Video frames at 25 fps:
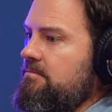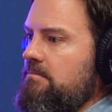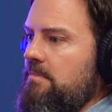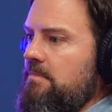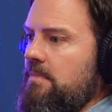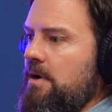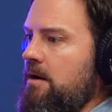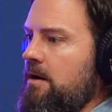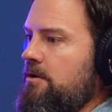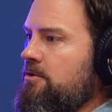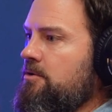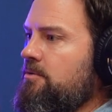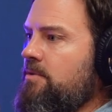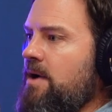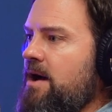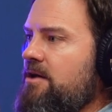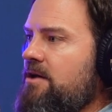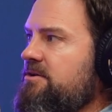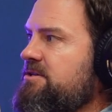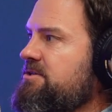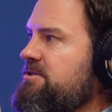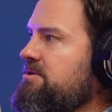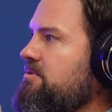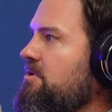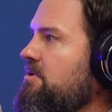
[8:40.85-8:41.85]

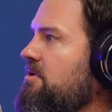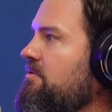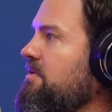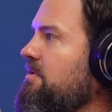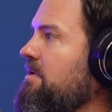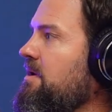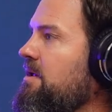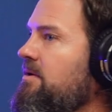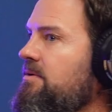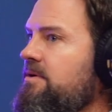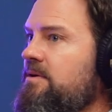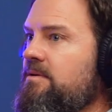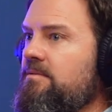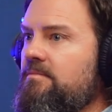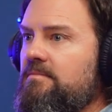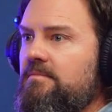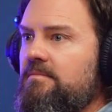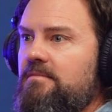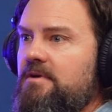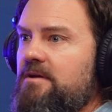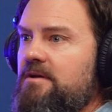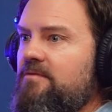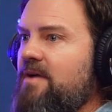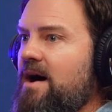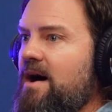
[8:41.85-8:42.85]
underwriters are overloaded,
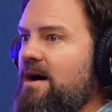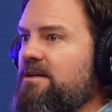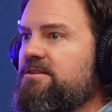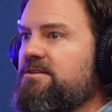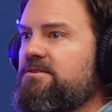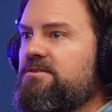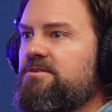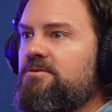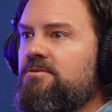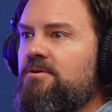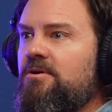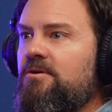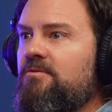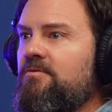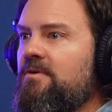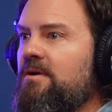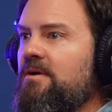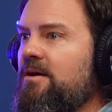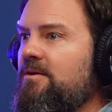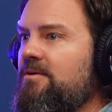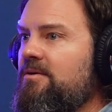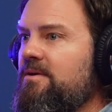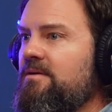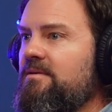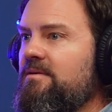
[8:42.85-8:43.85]
advisors are
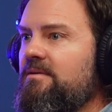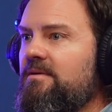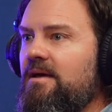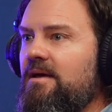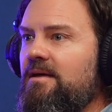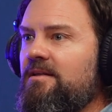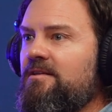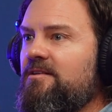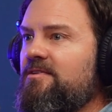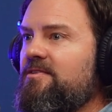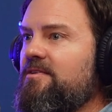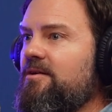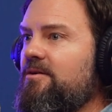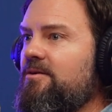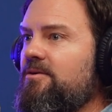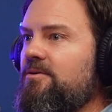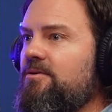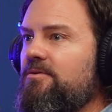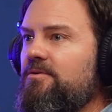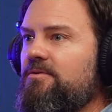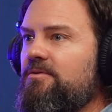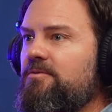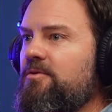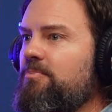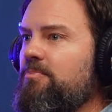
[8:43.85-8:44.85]
overloaded. And
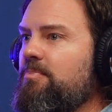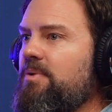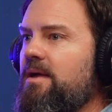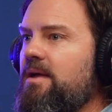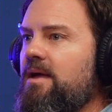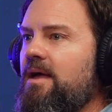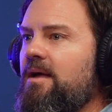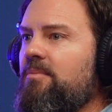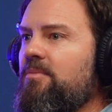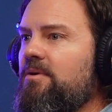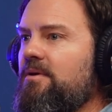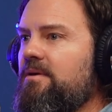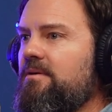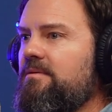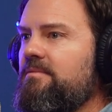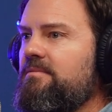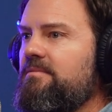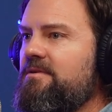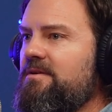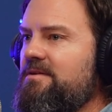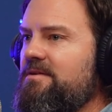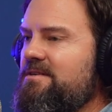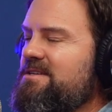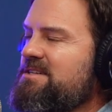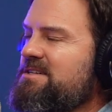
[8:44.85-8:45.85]
so to be able
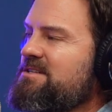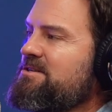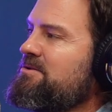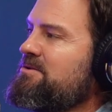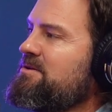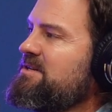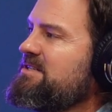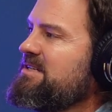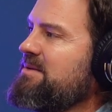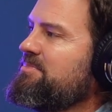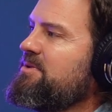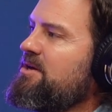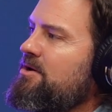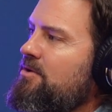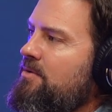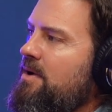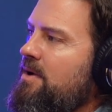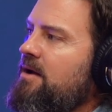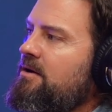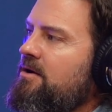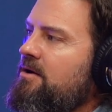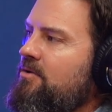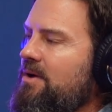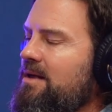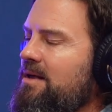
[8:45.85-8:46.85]
to just turn something
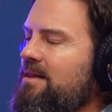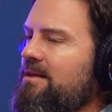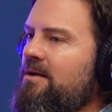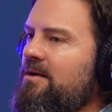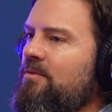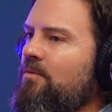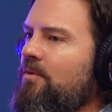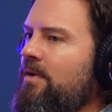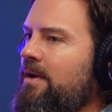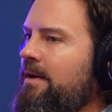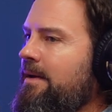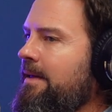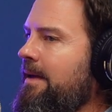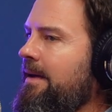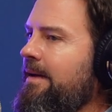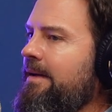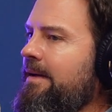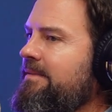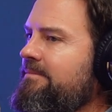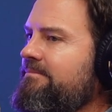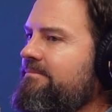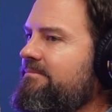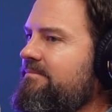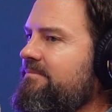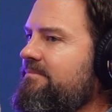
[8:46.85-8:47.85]
around quickly in one
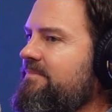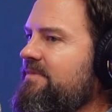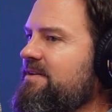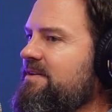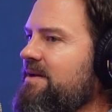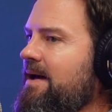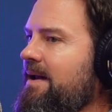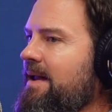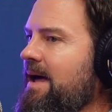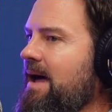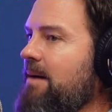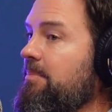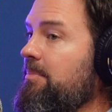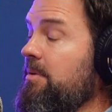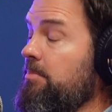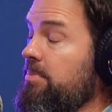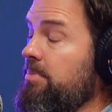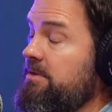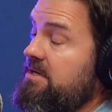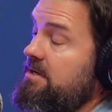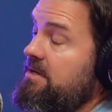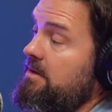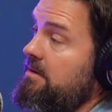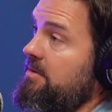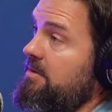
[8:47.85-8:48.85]
day, it's not happening,
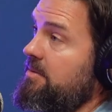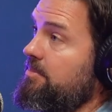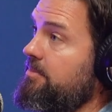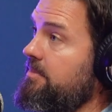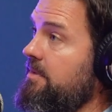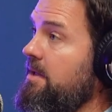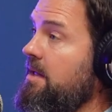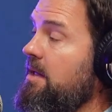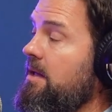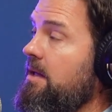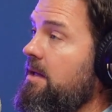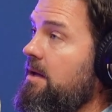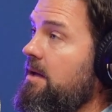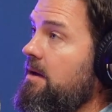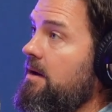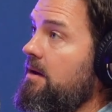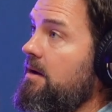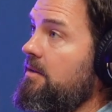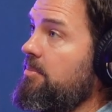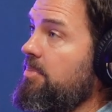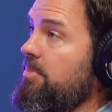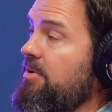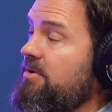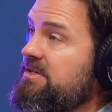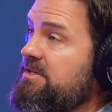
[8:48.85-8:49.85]
particularly on
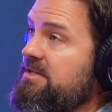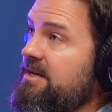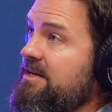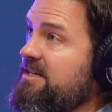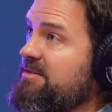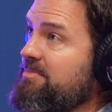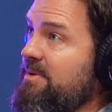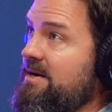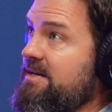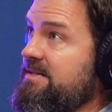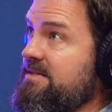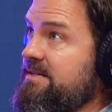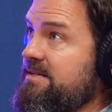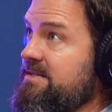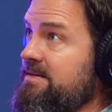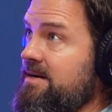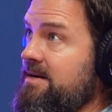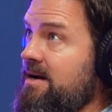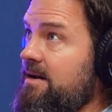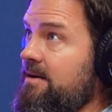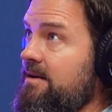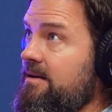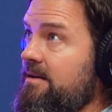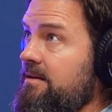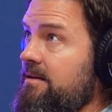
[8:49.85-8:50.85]
the personal line space. It's
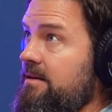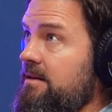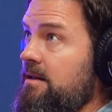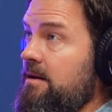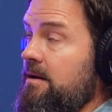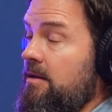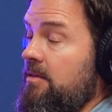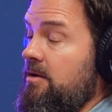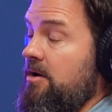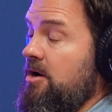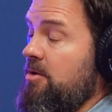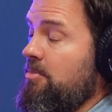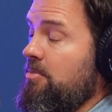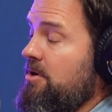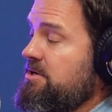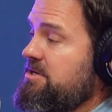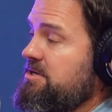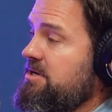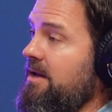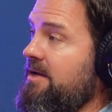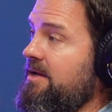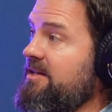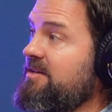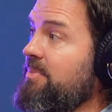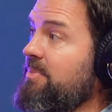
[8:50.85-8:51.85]
not. And then on the
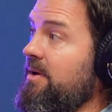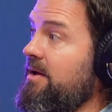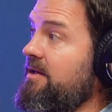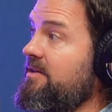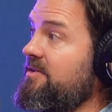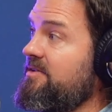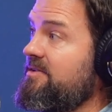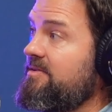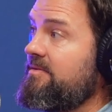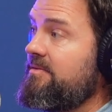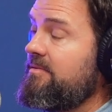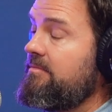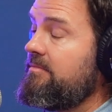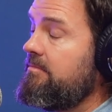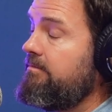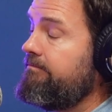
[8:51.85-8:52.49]
commercial line space,